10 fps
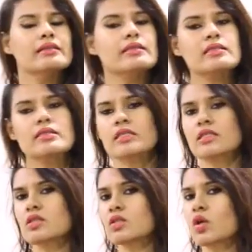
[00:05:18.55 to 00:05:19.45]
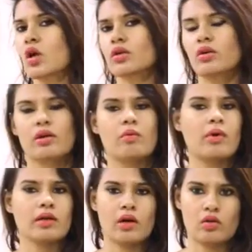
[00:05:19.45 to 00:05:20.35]
This is not gonna
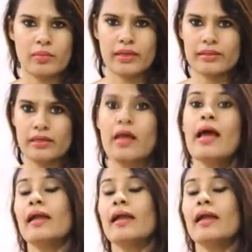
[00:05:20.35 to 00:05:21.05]
work out, my dear.